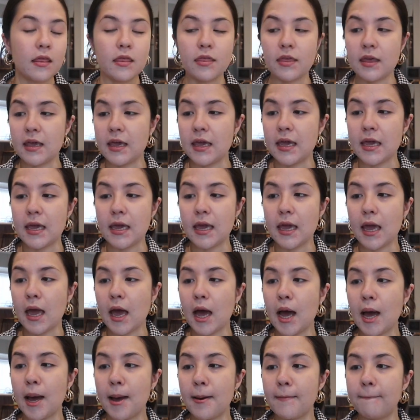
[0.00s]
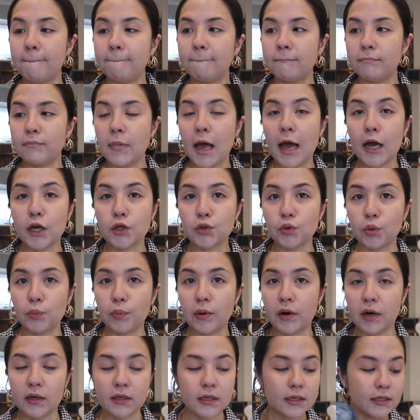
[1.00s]
the actual
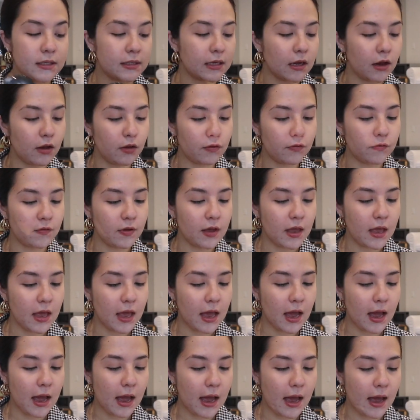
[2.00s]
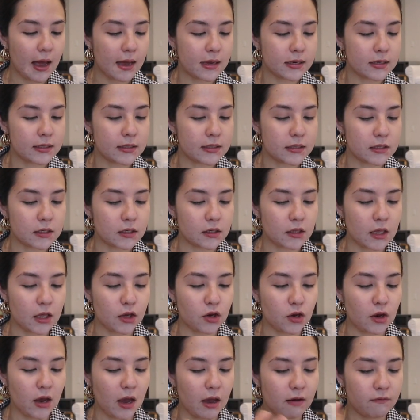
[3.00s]
product itself, and
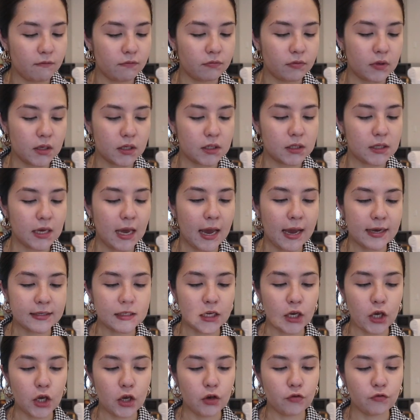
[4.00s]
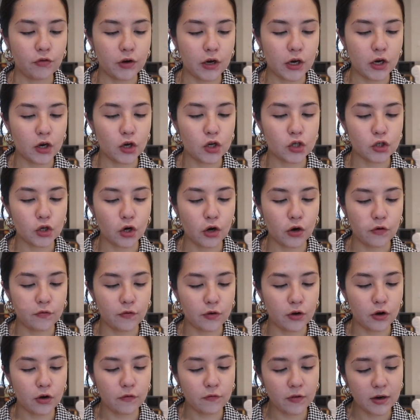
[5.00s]
then you have this case that you can reuse
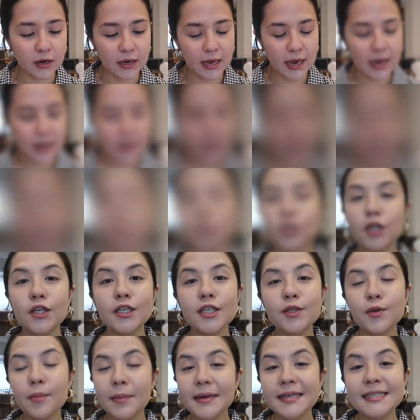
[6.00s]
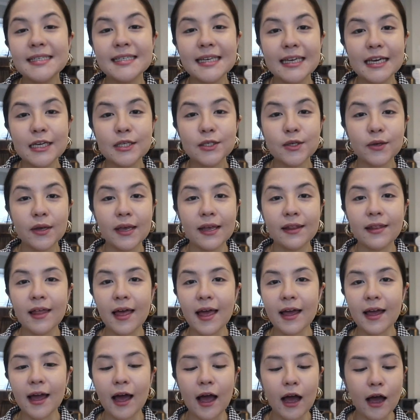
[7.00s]
over and over again. So this is what my skin is looking
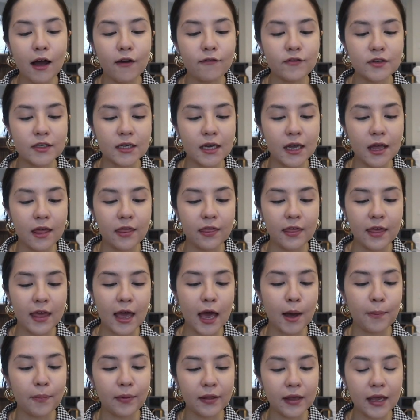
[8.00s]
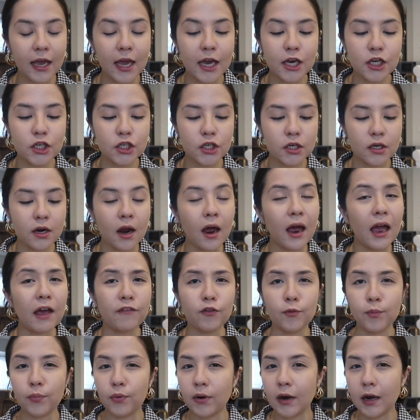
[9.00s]
like after the application. I
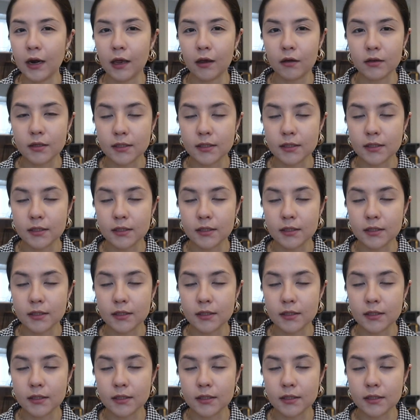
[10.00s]
haven't put any